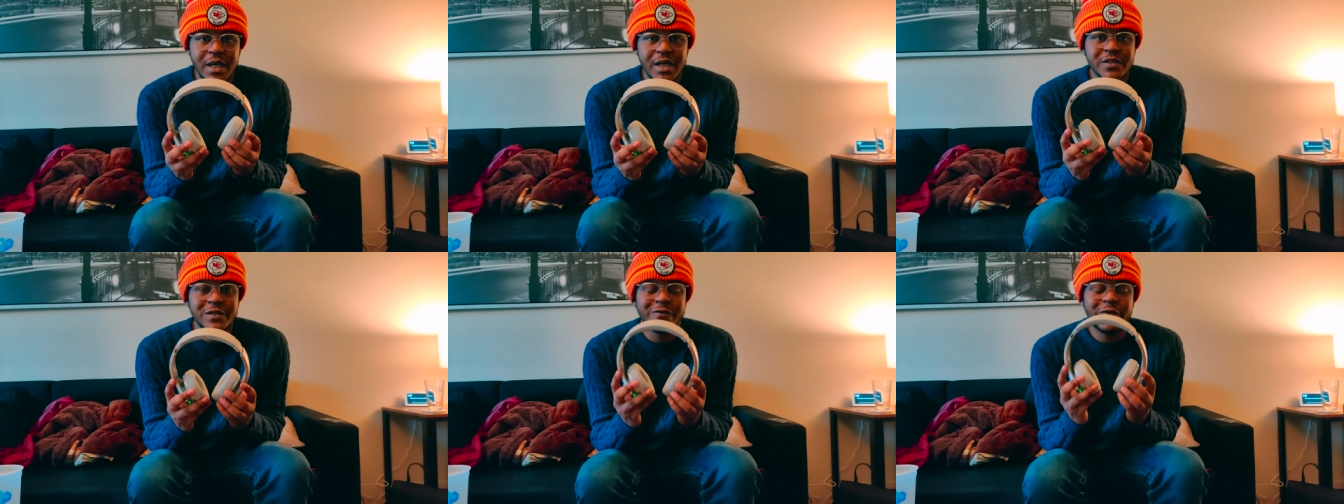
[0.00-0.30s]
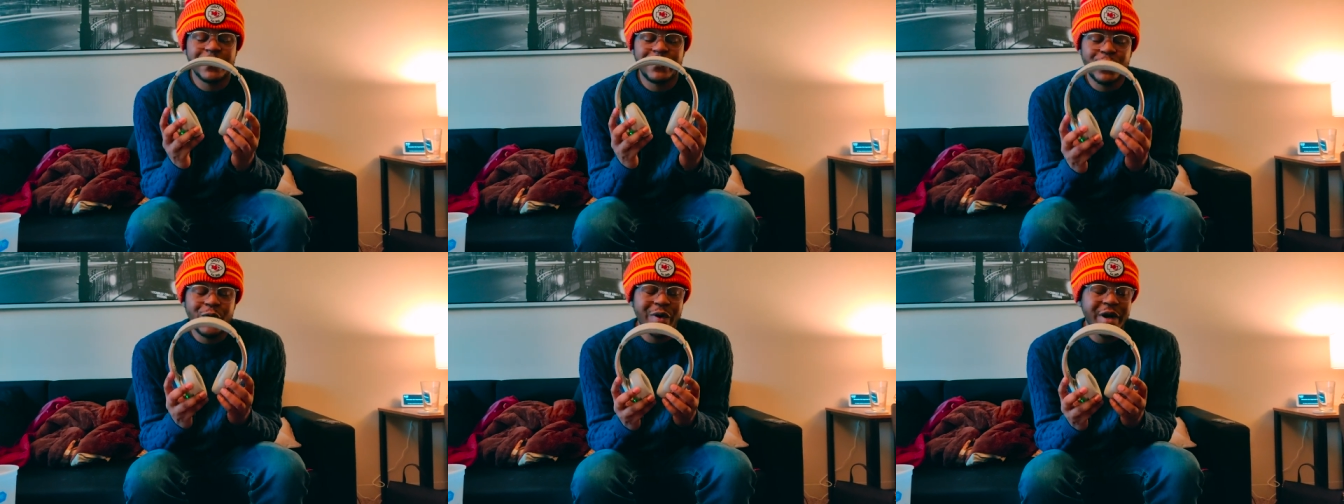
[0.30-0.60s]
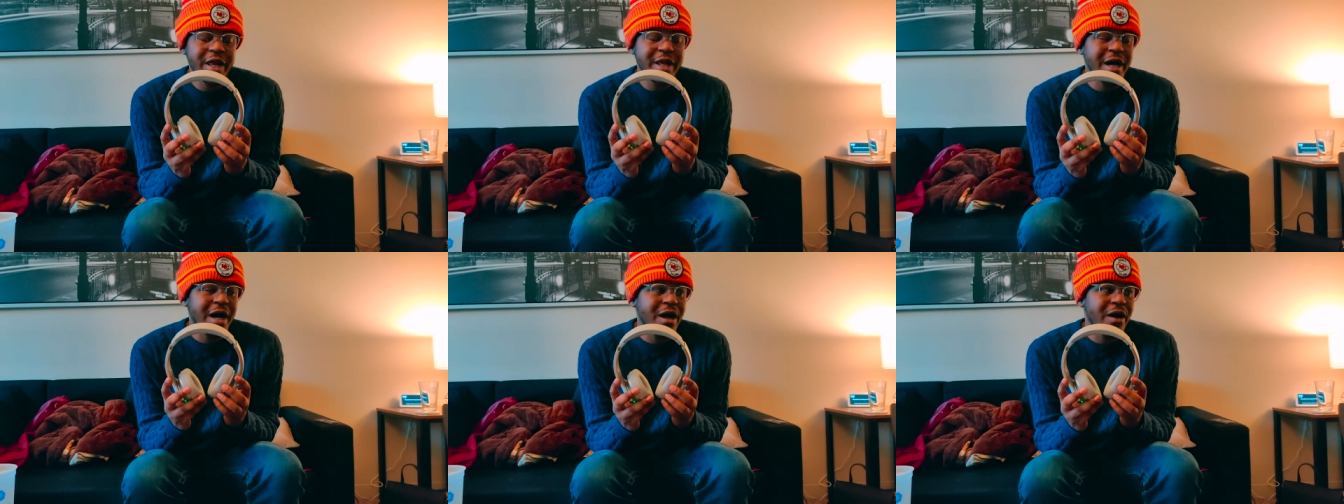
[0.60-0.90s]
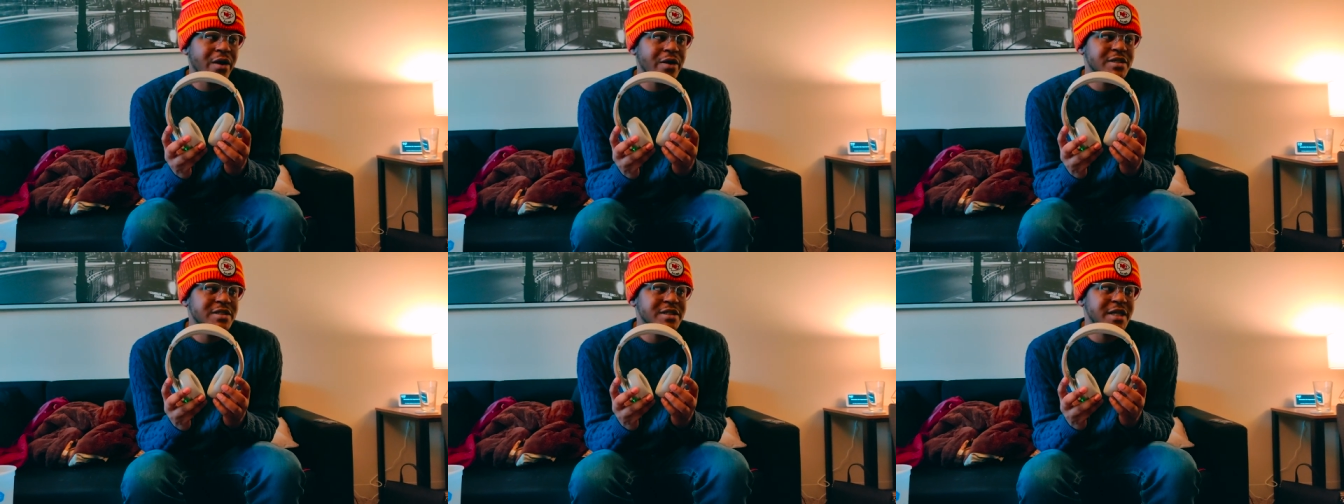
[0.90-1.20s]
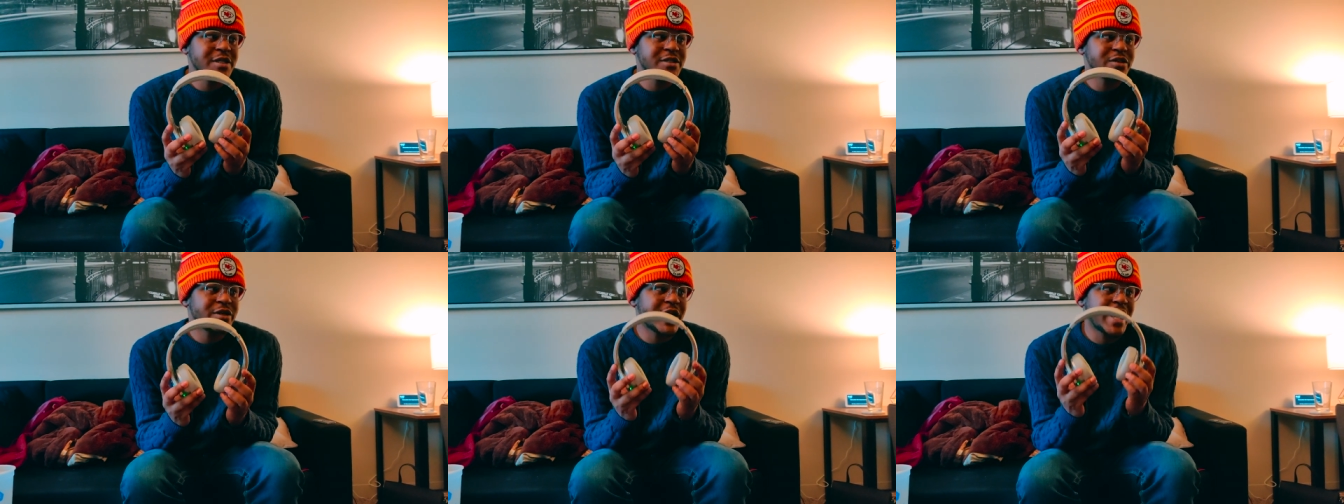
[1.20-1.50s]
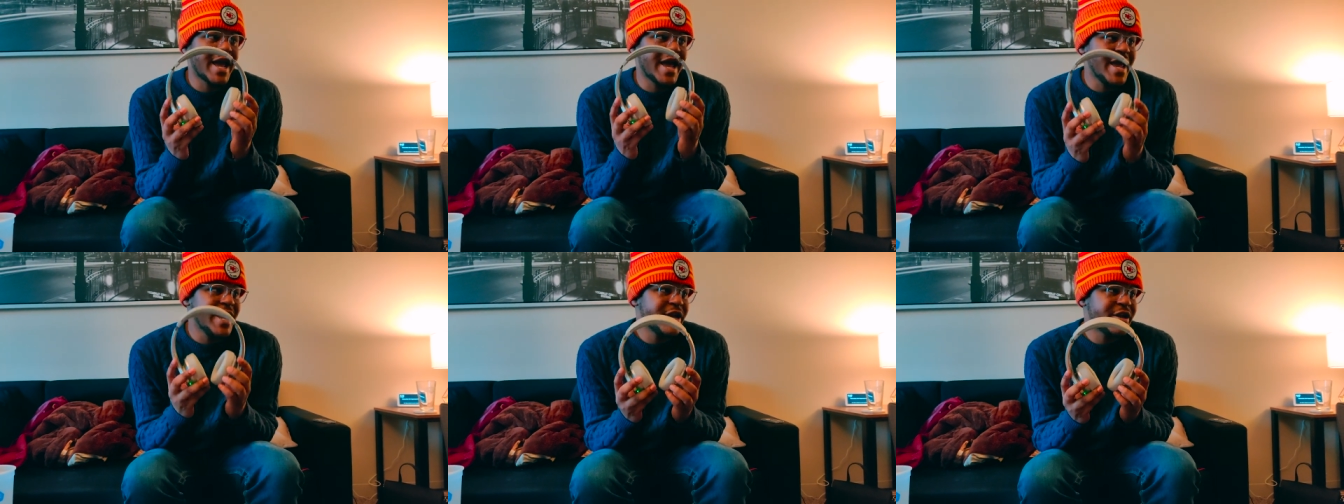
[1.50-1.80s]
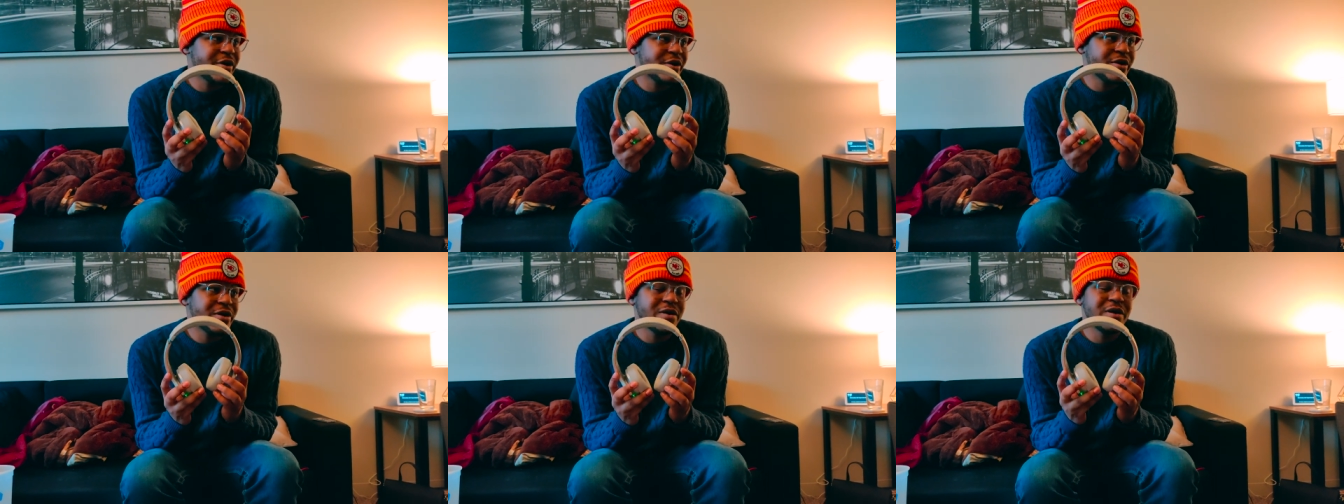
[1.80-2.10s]
So for $40, these are the
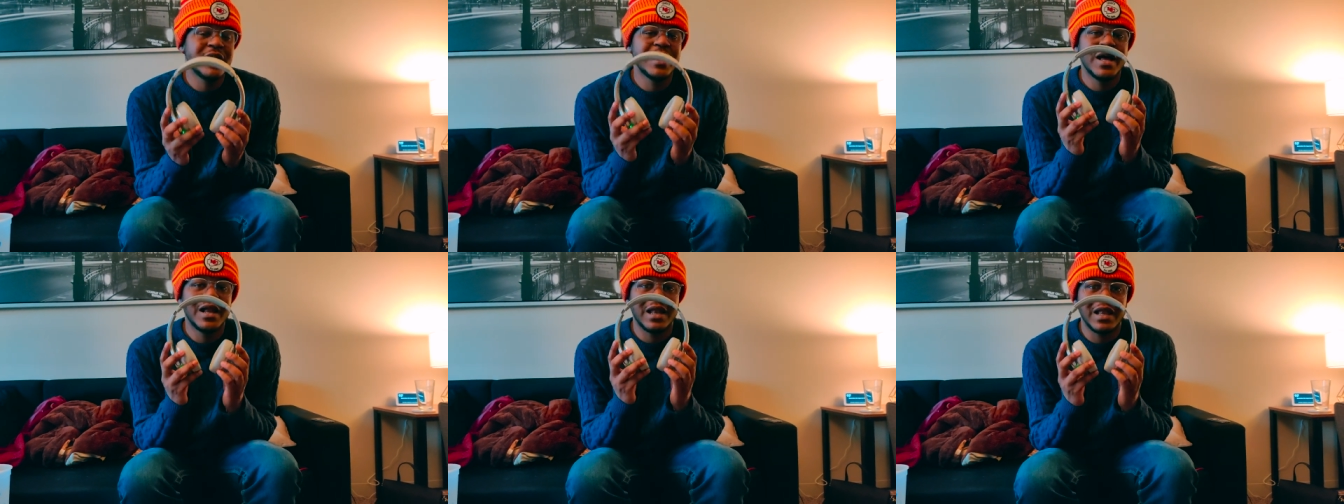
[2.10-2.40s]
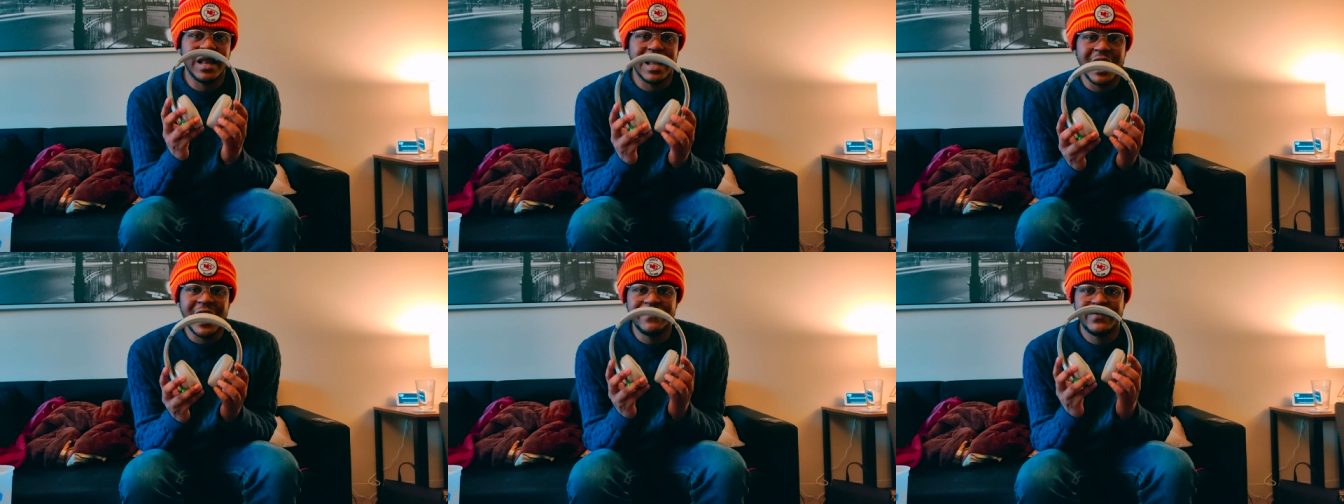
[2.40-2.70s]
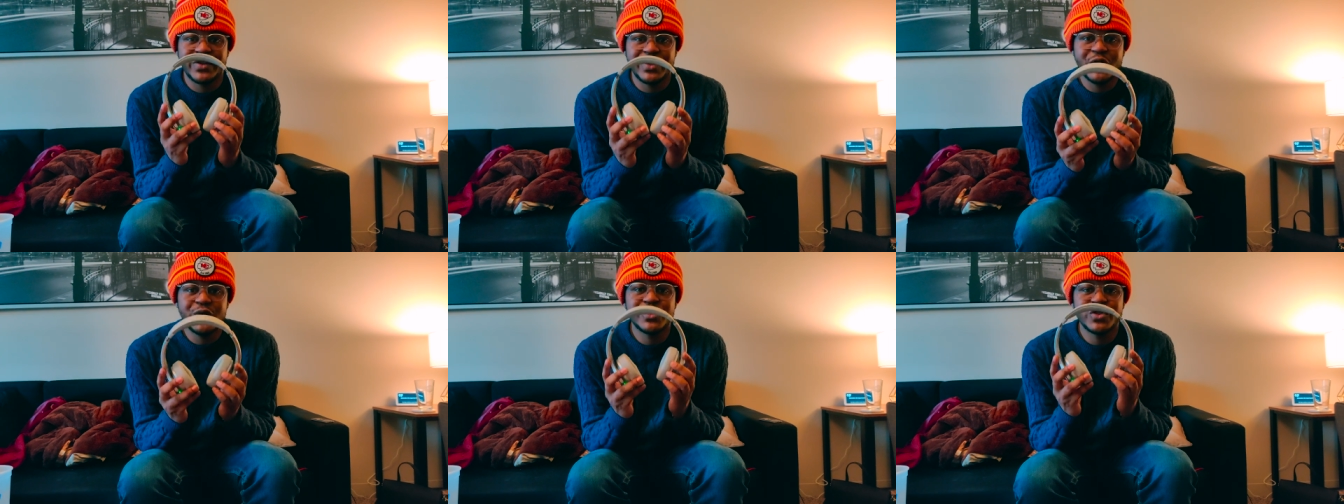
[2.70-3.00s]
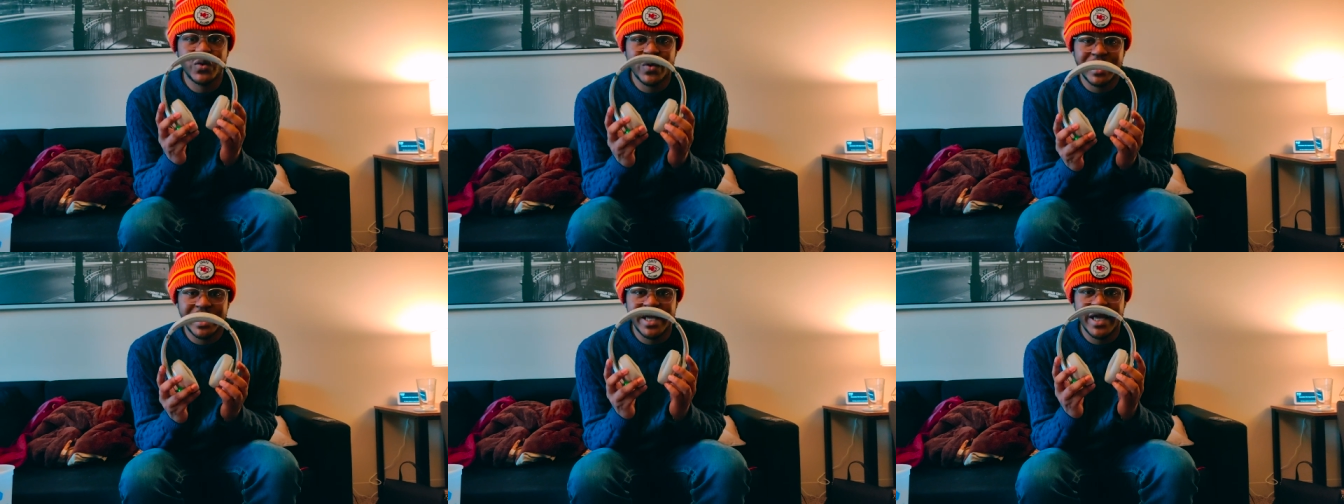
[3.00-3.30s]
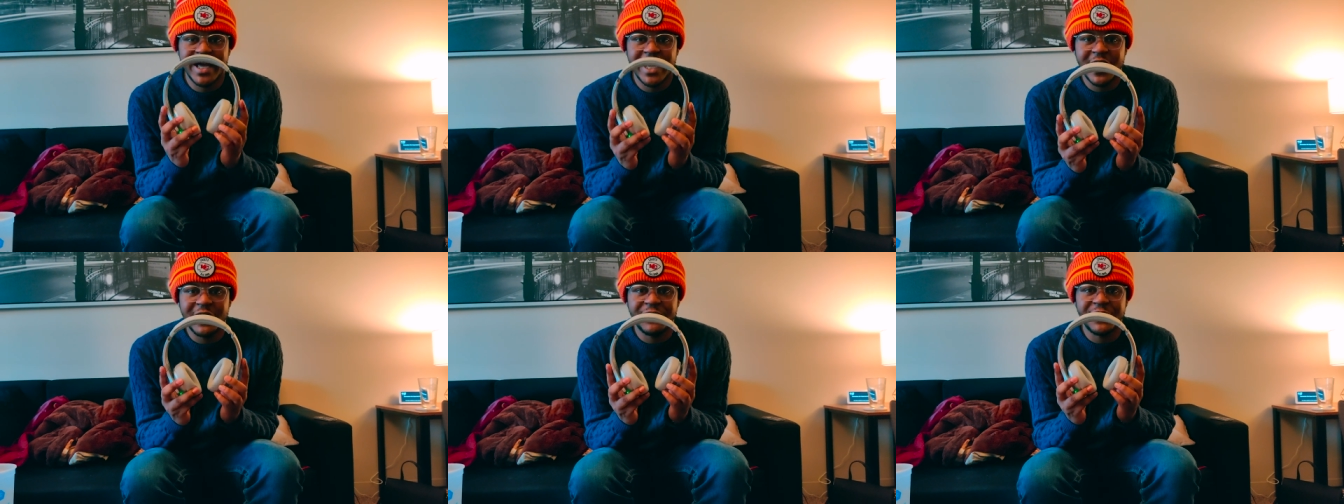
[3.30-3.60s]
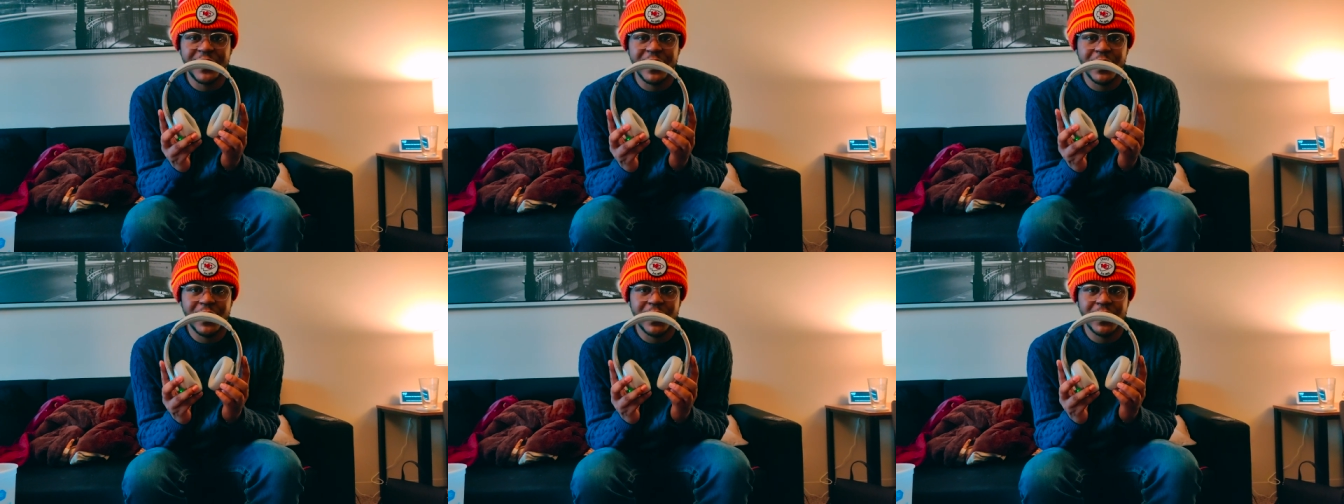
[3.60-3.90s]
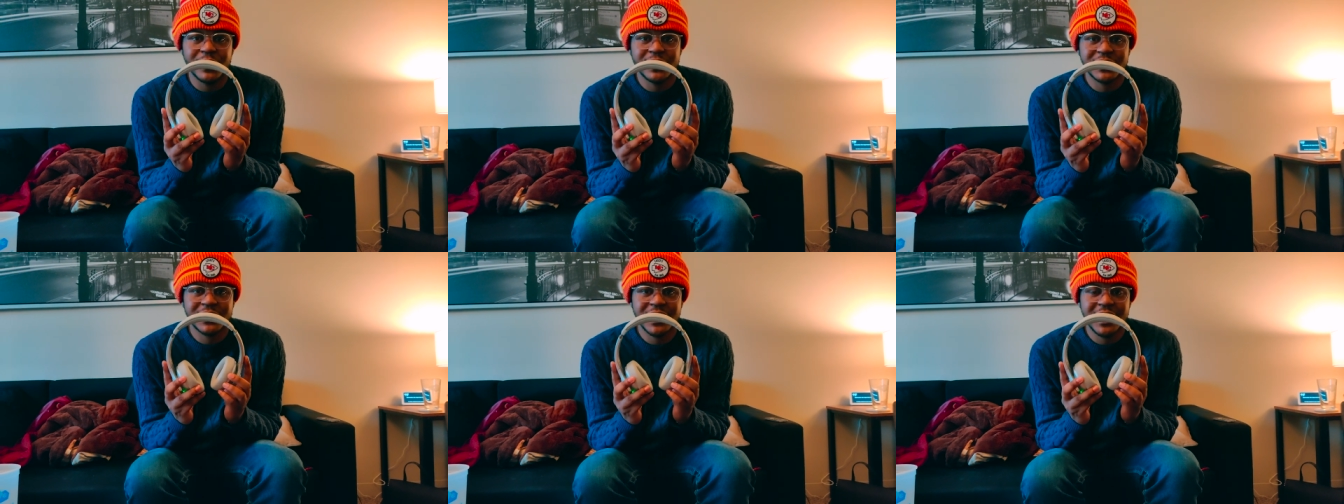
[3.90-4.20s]
Anker Life Q20
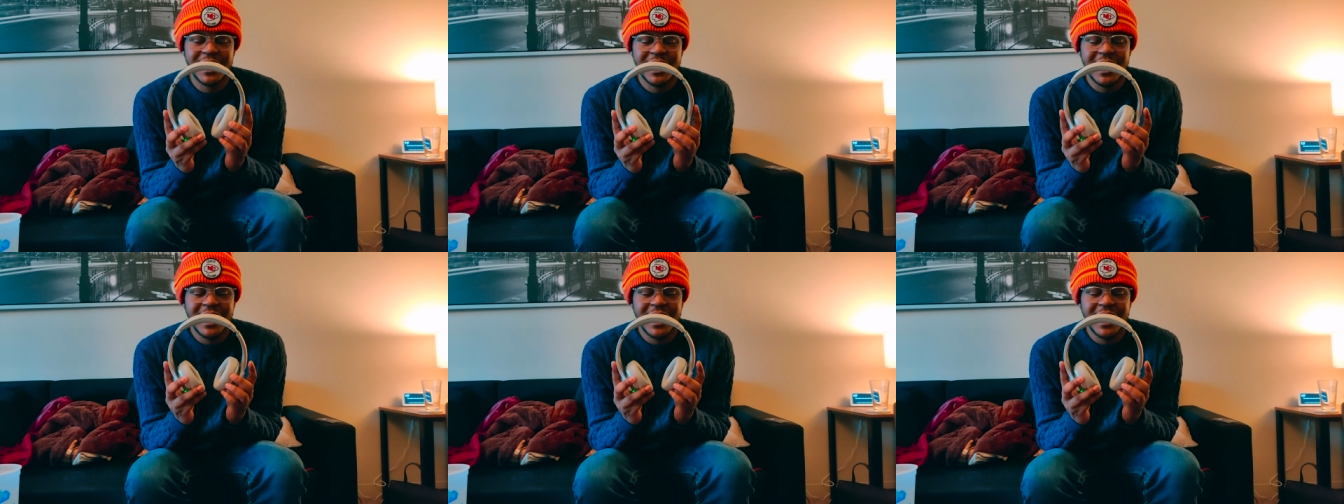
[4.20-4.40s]
headphones.